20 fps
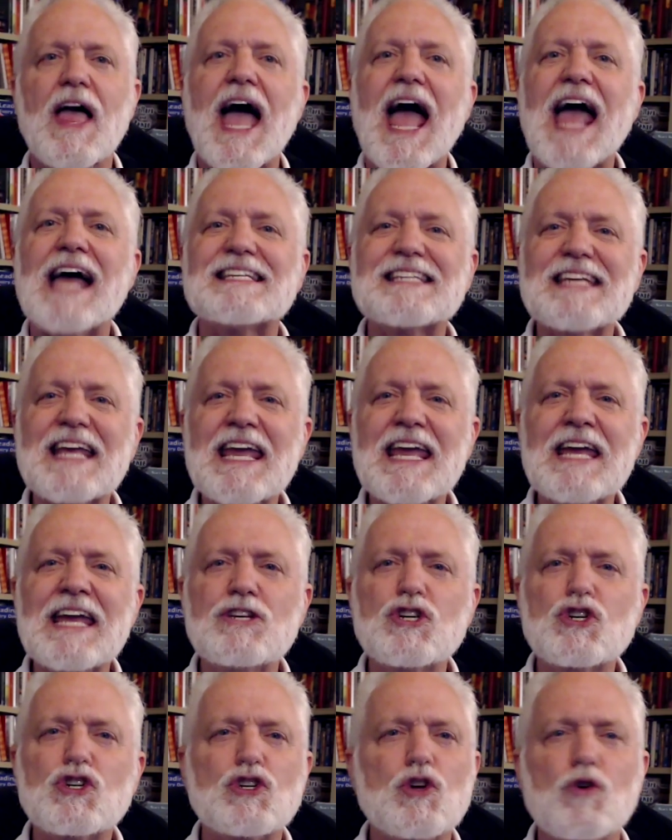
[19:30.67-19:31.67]
As
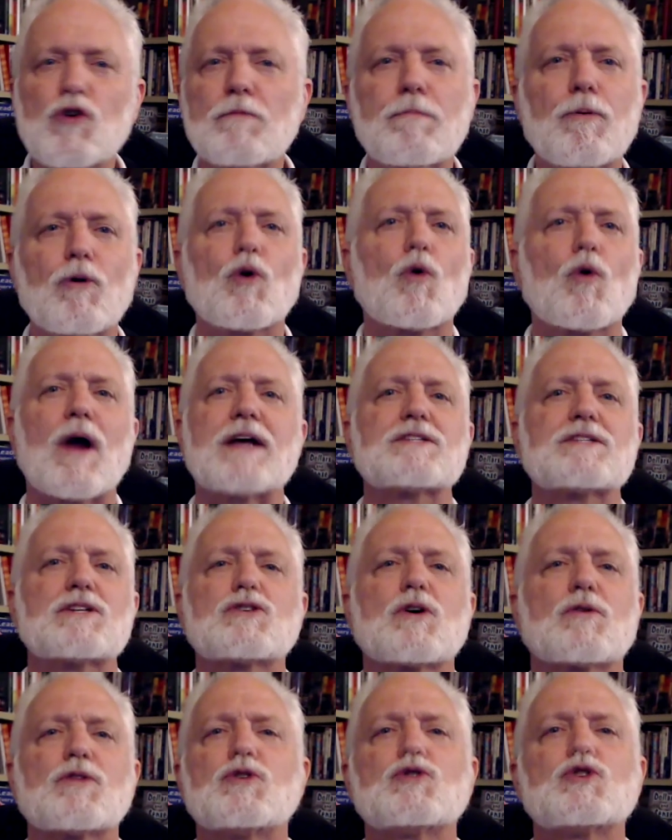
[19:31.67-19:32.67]
each student progresses
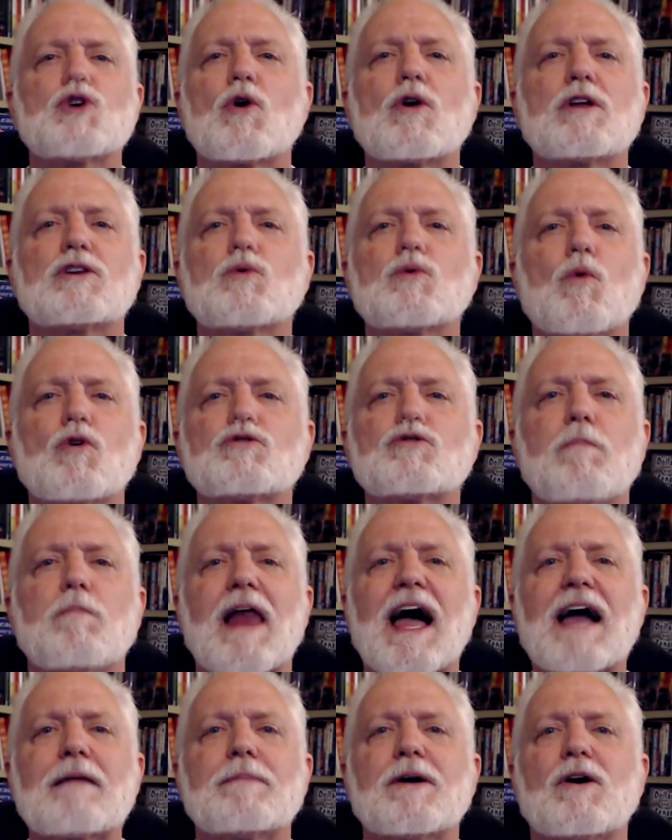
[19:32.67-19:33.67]
on the journey towards
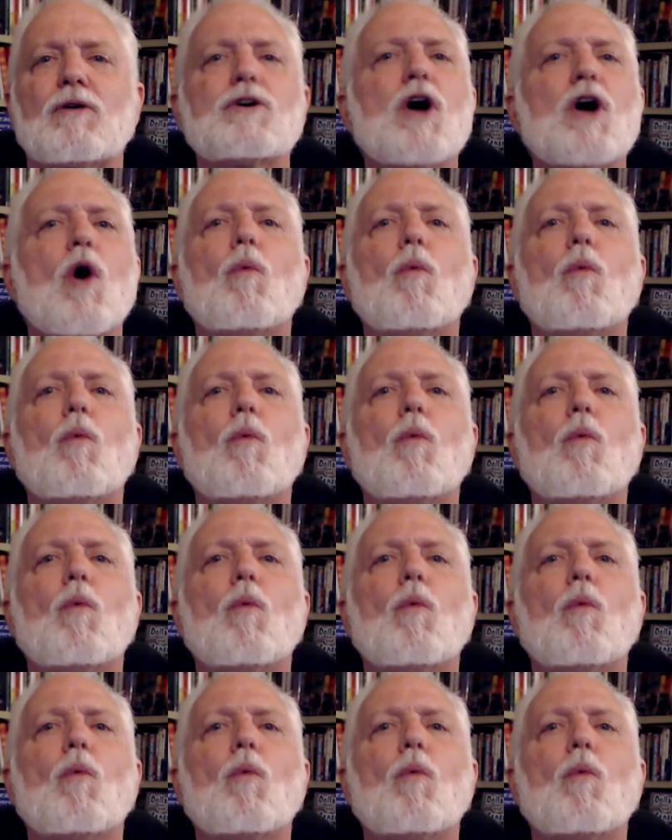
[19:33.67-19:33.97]
black belt,